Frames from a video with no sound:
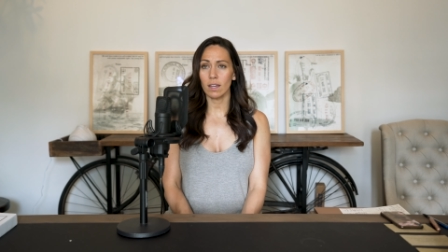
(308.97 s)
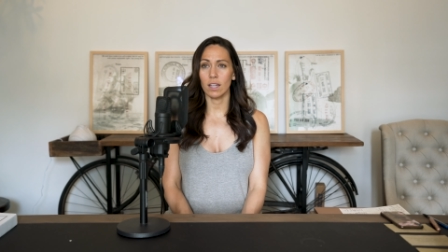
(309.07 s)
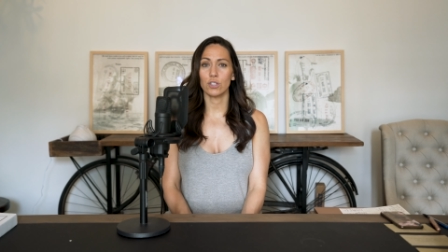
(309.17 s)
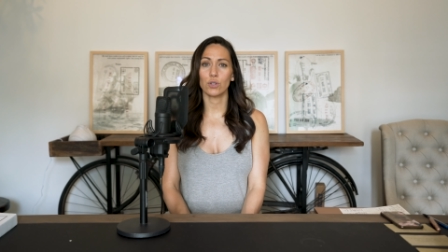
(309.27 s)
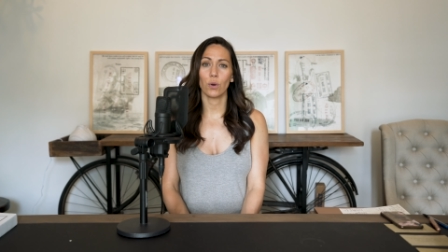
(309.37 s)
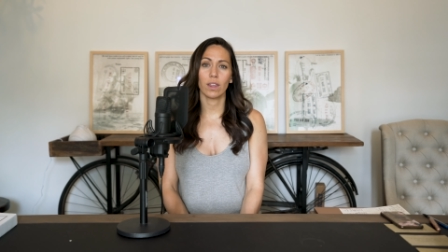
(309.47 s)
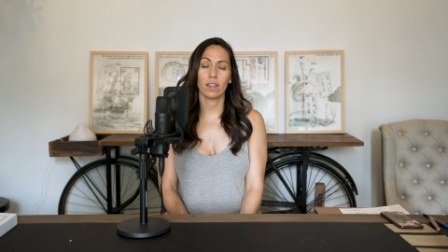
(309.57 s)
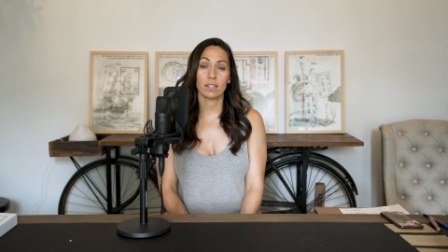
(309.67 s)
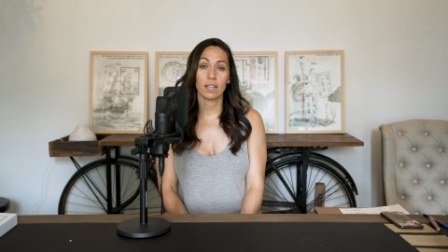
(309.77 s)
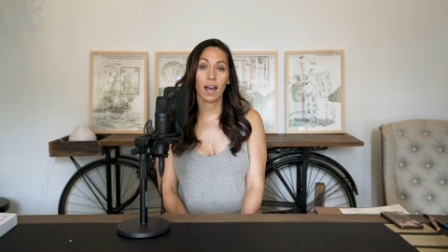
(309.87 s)
enjoy
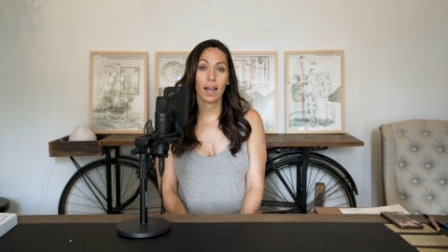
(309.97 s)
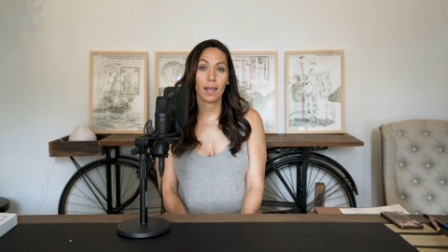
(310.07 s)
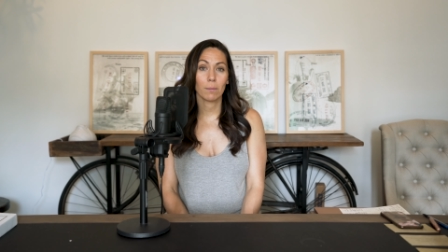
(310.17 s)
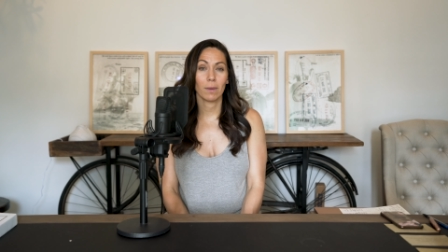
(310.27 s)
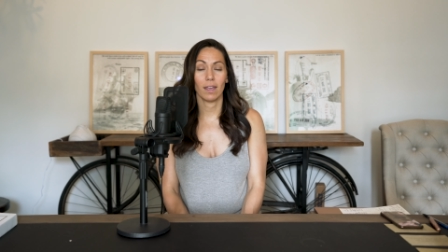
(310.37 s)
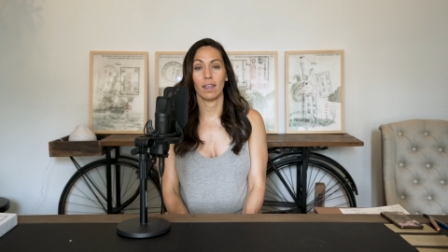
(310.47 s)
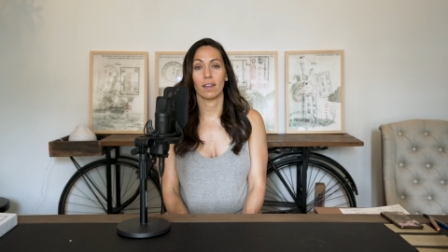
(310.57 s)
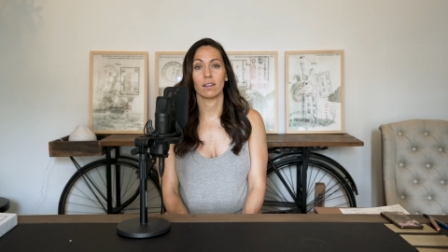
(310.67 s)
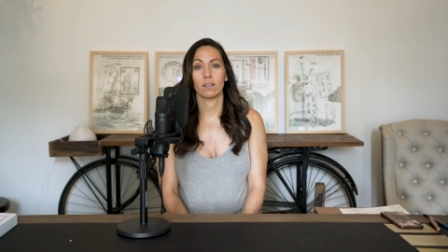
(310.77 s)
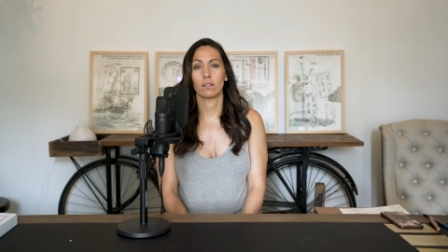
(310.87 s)
the time
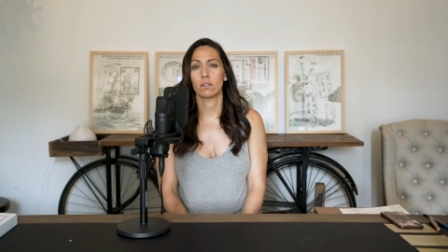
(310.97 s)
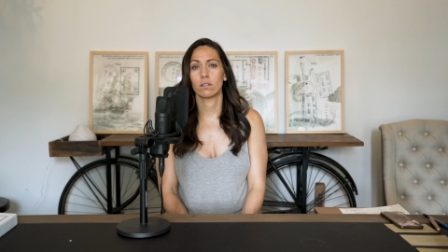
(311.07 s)
and